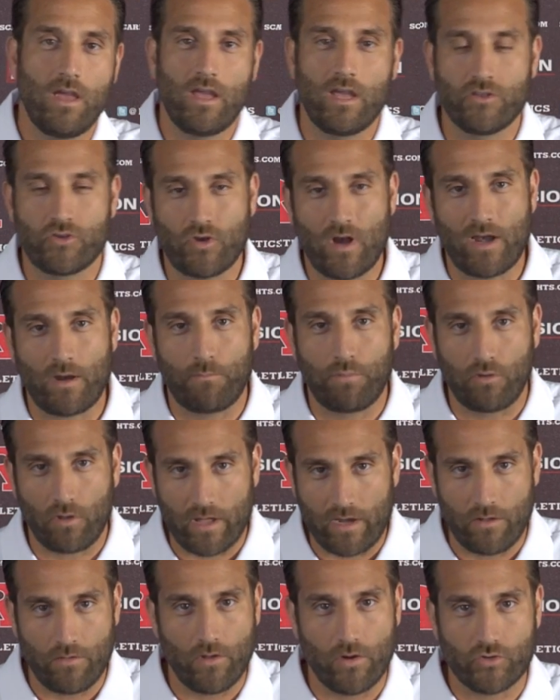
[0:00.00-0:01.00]
and try to
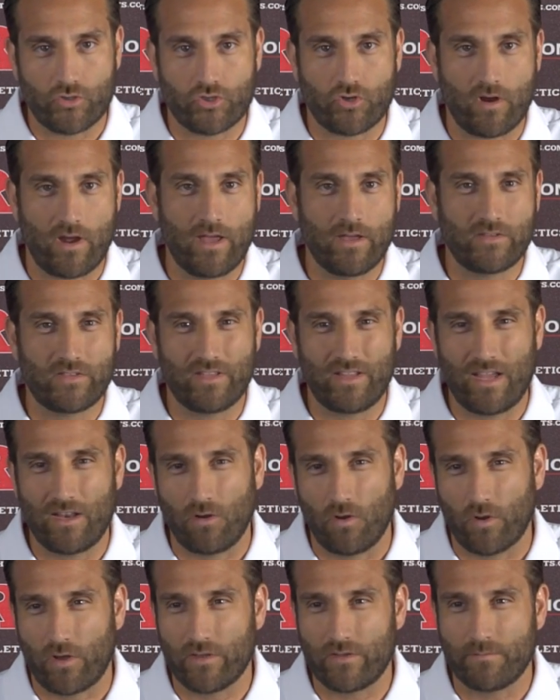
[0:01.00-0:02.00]
play to those strengths, and
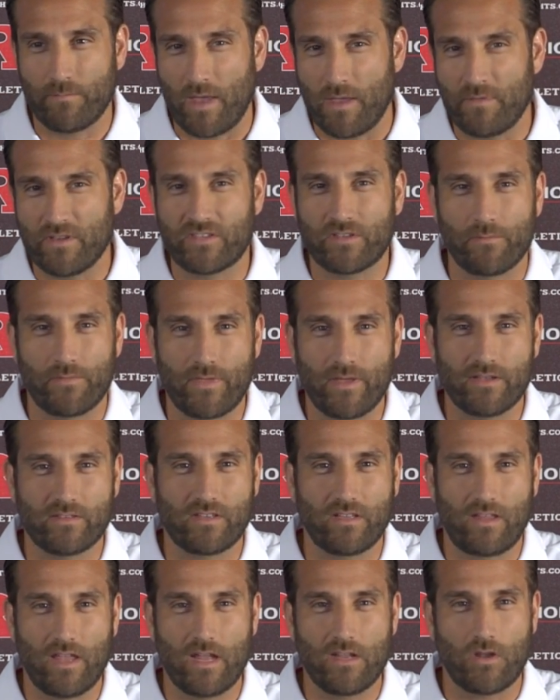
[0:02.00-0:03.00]
then look at maybe some things
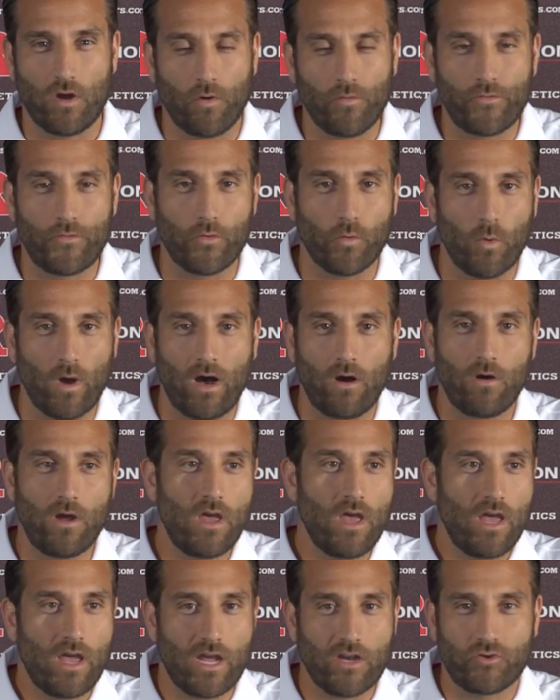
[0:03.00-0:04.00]
that they don't do well
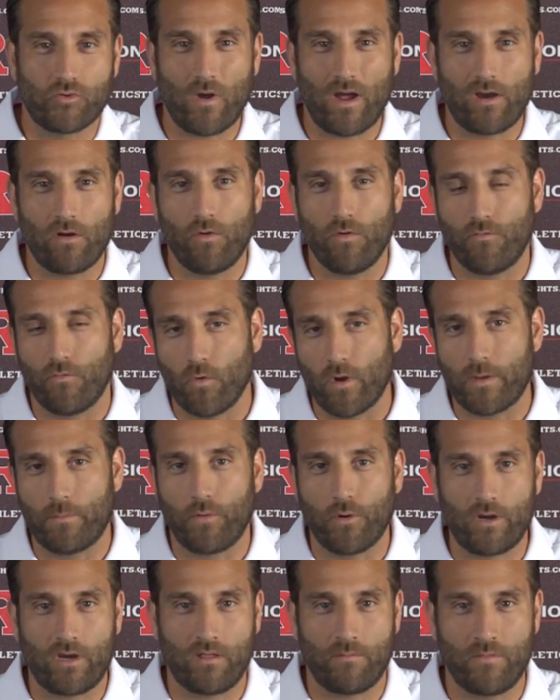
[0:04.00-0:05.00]
and try to avoid
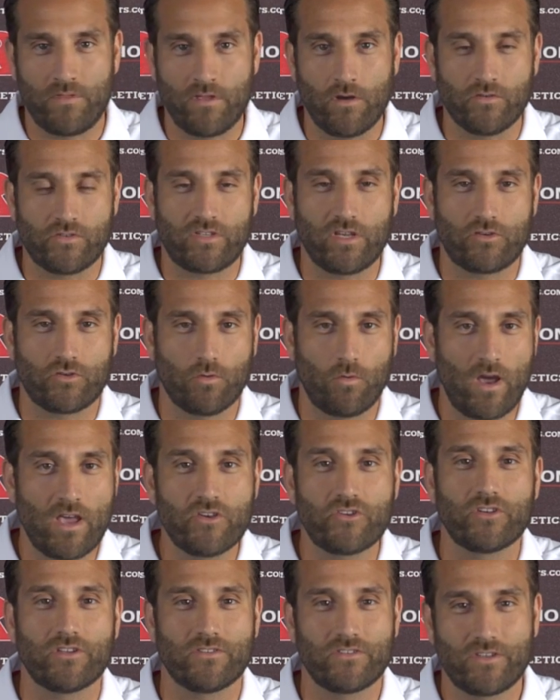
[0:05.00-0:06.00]
putting them in those
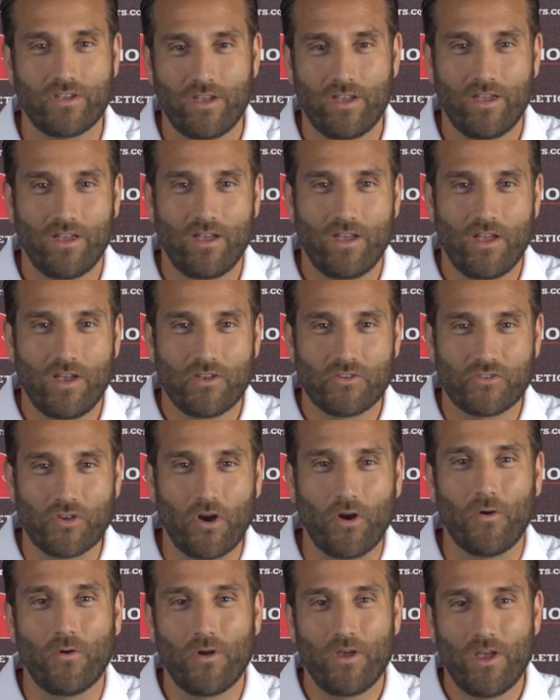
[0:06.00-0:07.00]
situations.
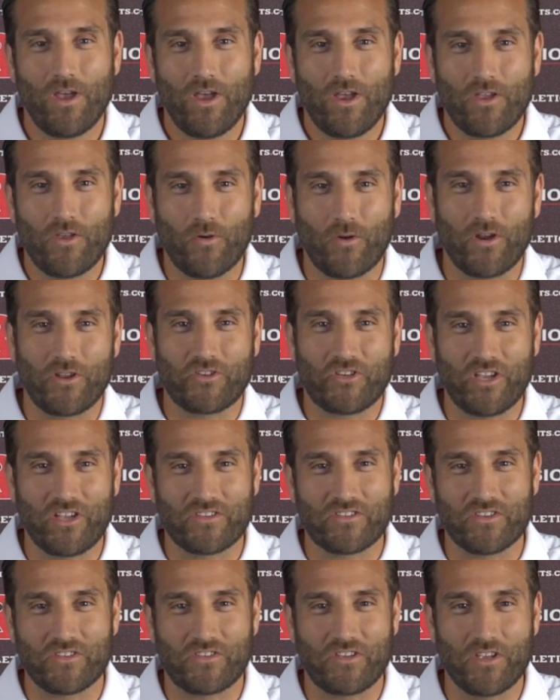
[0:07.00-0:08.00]
So you'll get a
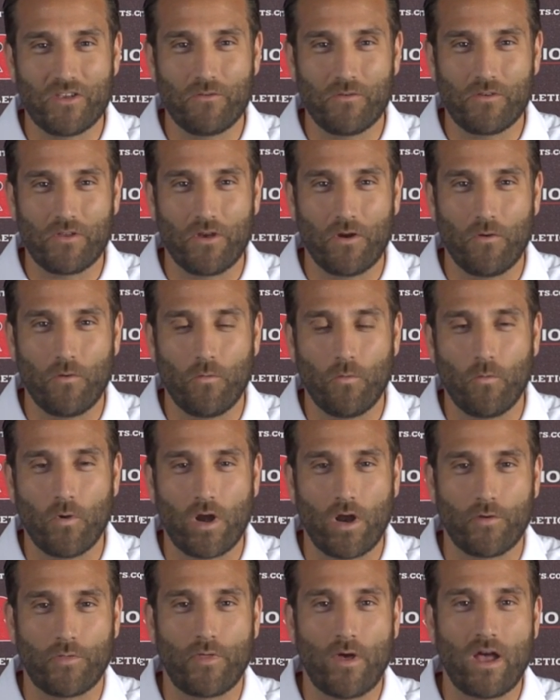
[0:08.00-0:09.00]
chance to see, you know,
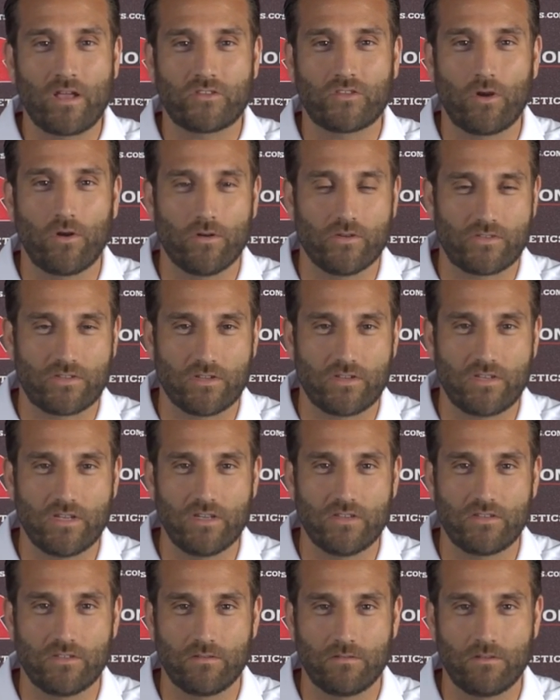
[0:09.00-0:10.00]
what our thoughts are as the
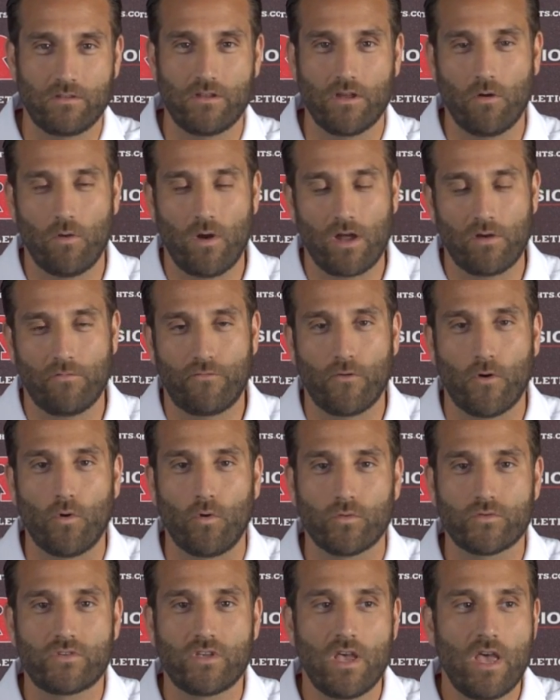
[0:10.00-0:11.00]
season, you know,
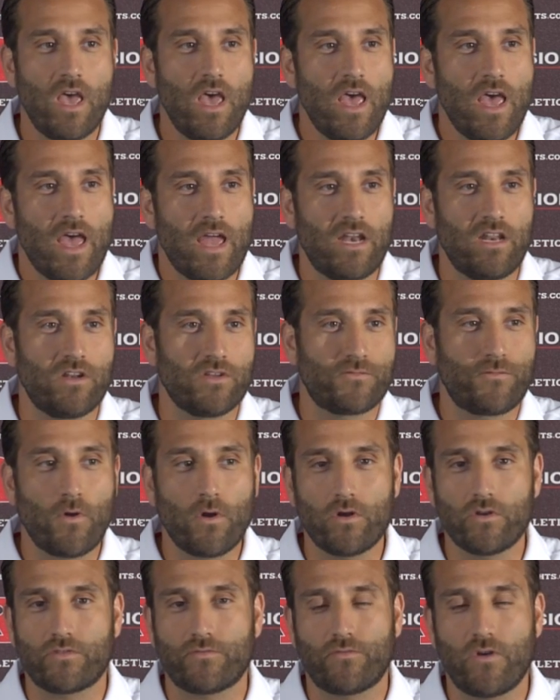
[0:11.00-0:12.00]
unfolds. And then as
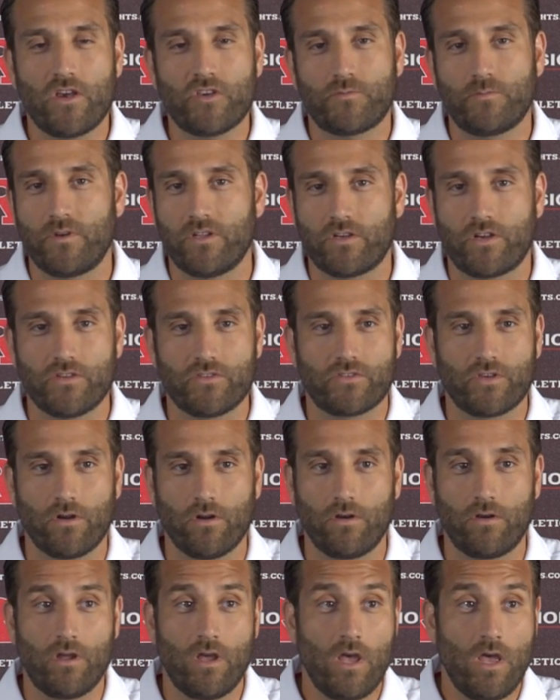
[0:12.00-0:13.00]
far as freshmen are
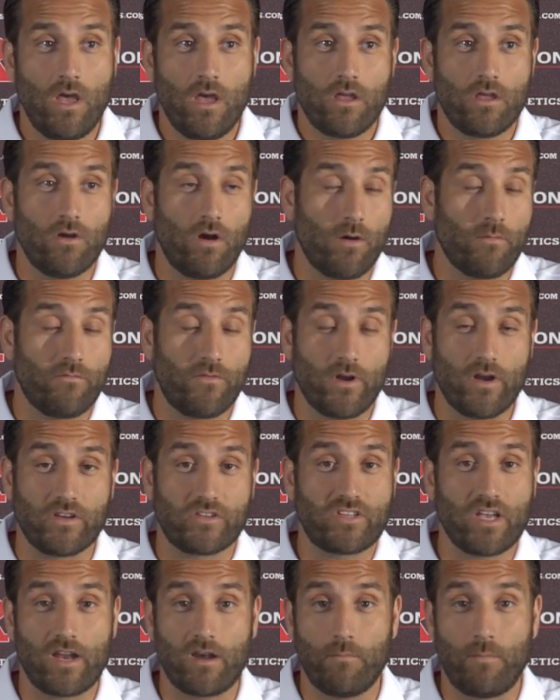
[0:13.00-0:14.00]
concerned, you know, I'm very
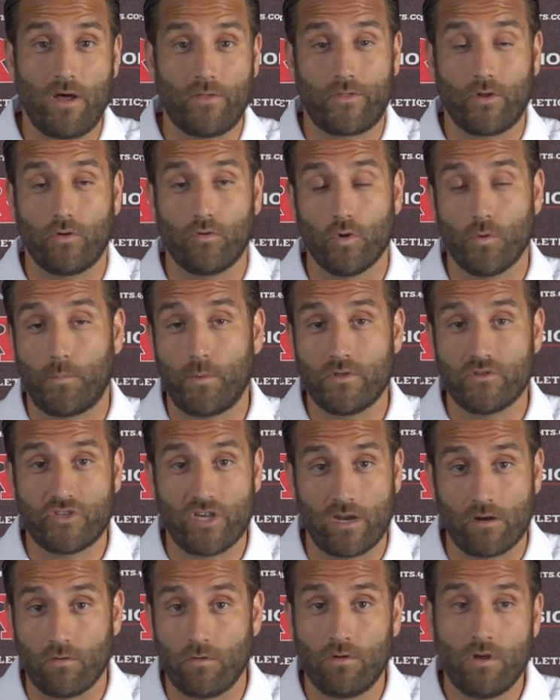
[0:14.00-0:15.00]
excited about the group in
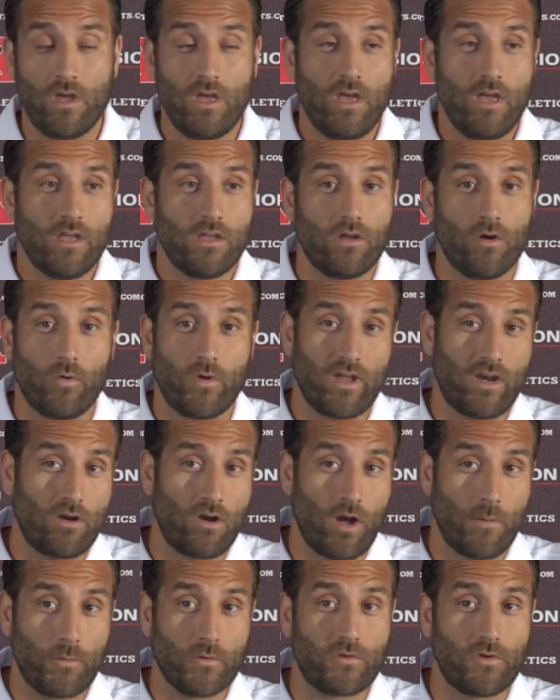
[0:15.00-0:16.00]
general. You know, we'll get
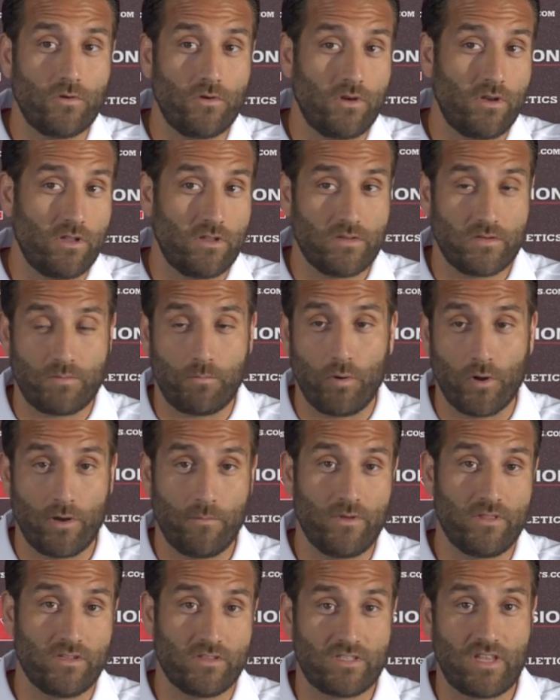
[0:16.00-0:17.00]
an opportunity to put
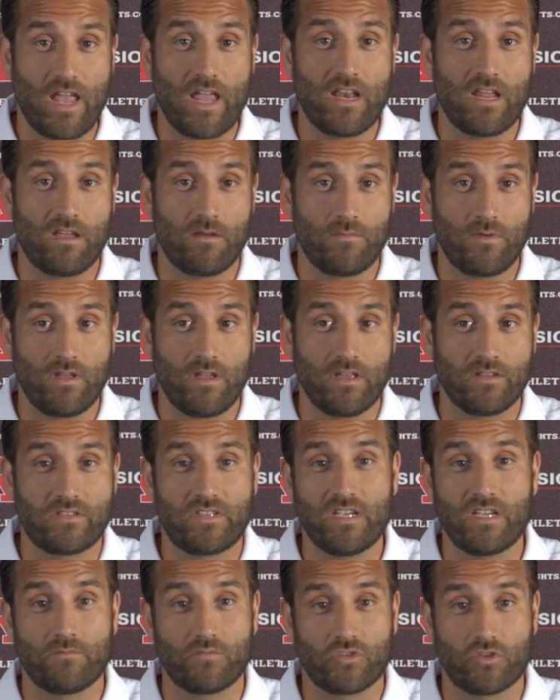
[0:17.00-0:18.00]
them in the stadium and
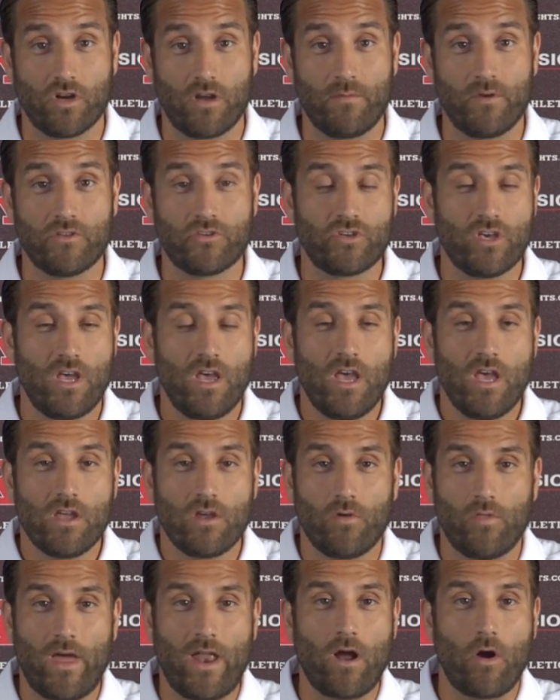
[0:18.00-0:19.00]
see them scrimmage.
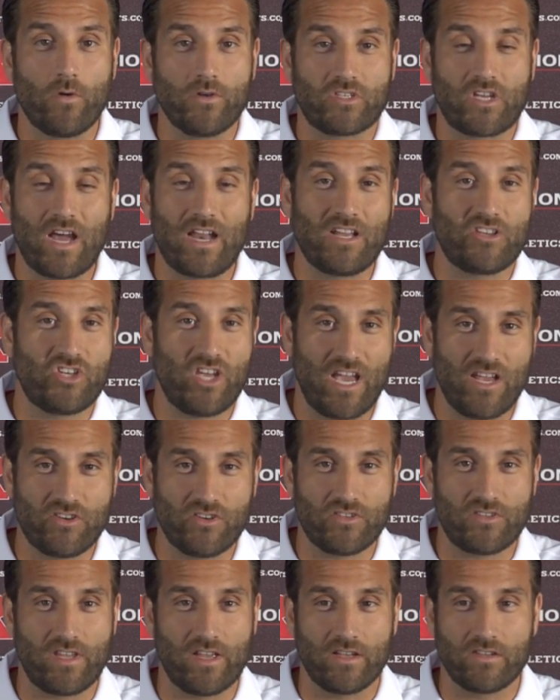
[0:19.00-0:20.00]
You know, that always kind of
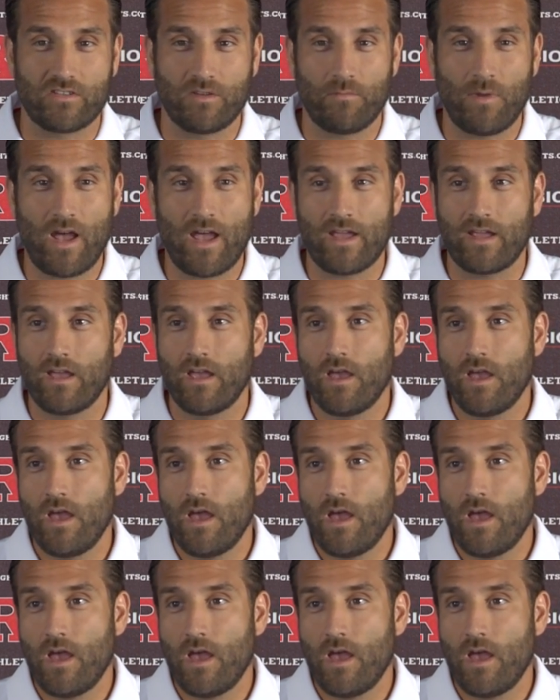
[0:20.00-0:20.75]
changes things. In my